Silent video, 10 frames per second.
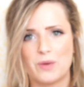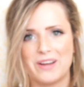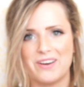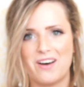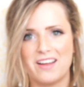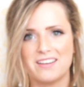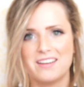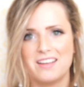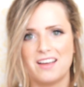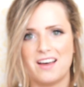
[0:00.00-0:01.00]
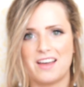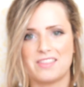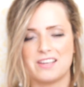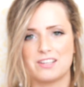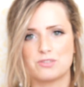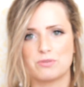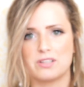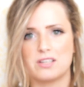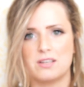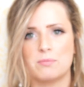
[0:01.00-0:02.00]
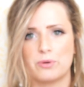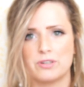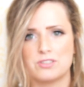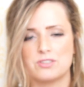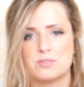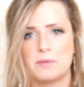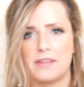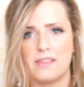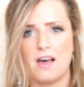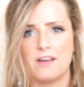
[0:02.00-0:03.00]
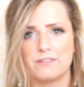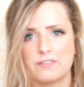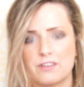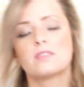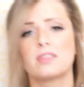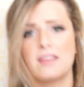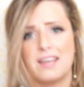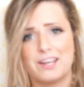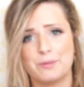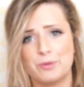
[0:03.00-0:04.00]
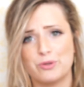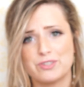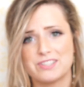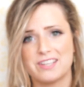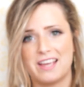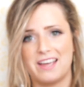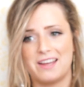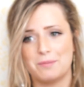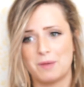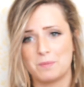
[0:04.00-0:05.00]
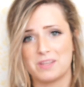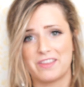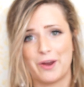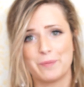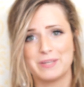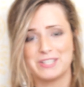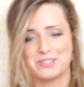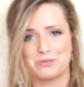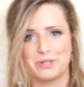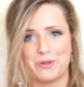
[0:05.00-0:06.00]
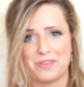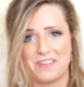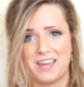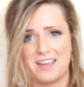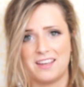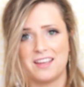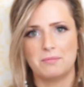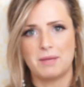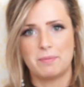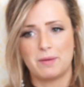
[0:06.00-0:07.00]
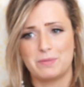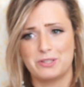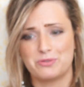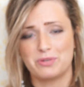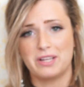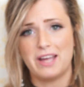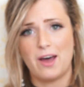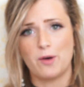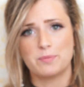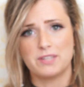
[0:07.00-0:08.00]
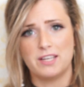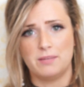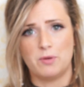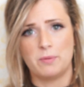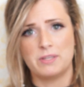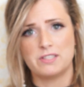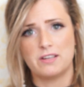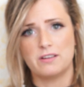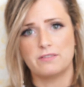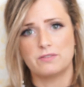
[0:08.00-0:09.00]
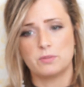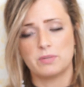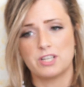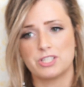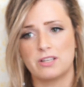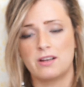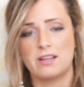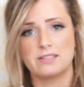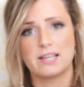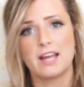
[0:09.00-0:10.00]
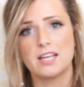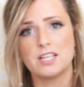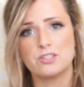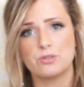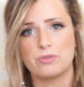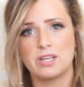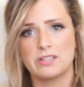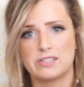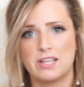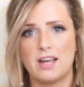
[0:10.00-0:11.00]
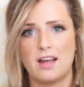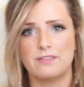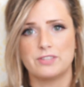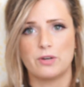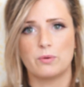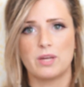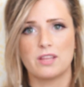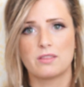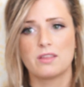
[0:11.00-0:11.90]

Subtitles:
why not? I think it's really important to spread love. Animals and puppy therapy is a real thing. My puppy has really helped in moments of depression and anxiety, two things that I've dealt with